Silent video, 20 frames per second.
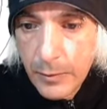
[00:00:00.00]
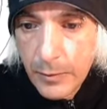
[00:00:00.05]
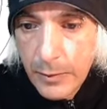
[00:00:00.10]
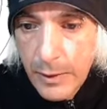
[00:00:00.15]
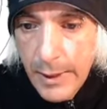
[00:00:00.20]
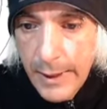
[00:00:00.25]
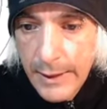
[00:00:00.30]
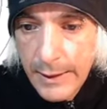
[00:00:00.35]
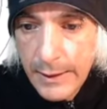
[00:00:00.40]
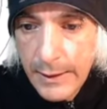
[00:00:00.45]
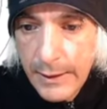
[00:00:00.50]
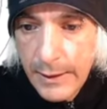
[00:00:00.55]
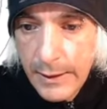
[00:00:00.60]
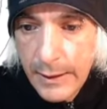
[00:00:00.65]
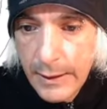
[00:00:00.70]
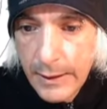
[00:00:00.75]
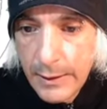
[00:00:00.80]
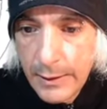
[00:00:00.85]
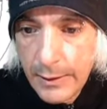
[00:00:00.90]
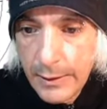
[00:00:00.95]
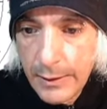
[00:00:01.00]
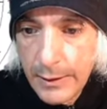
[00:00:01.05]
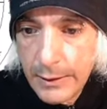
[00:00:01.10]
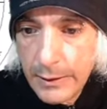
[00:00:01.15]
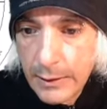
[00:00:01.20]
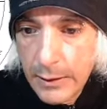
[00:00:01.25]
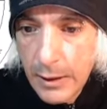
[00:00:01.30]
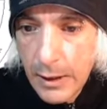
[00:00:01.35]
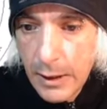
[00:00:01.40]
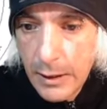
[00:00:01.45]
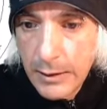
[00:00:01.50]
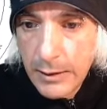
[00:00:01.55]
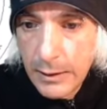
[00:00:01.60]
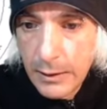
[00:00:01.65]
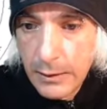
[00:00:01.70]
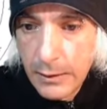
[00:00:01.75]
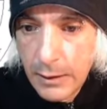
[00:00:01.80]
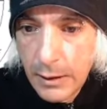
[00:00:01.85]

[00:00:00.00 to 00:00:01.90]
right here is causing a